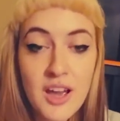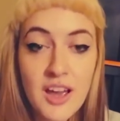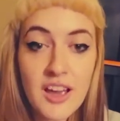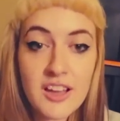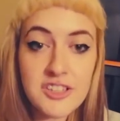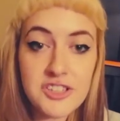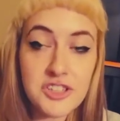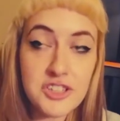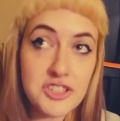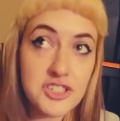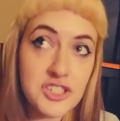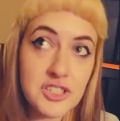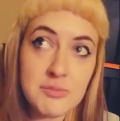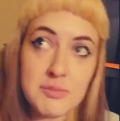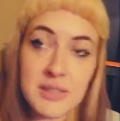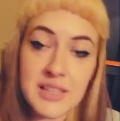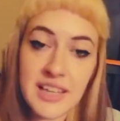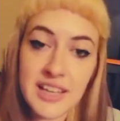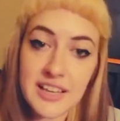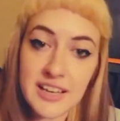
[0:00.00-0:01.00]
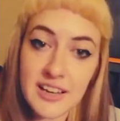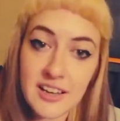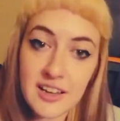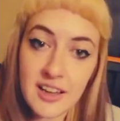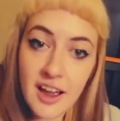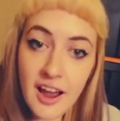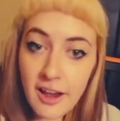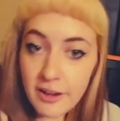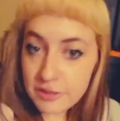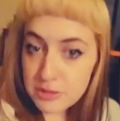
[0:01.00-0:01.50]
should it just be like a
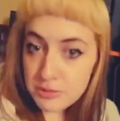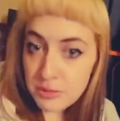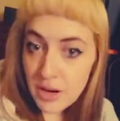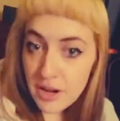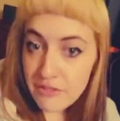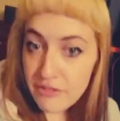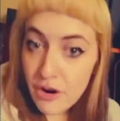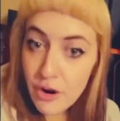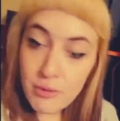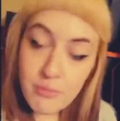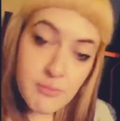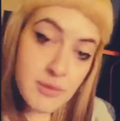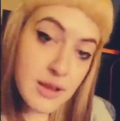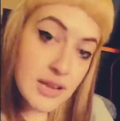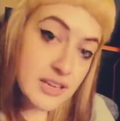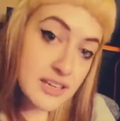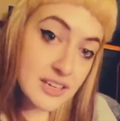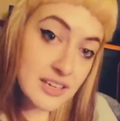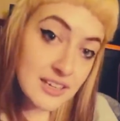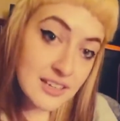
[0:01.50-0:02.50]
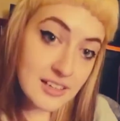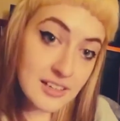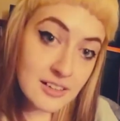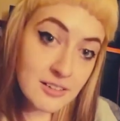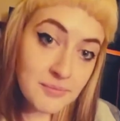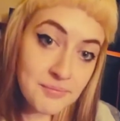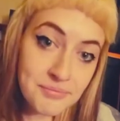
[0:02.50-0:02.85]
housewife homemaking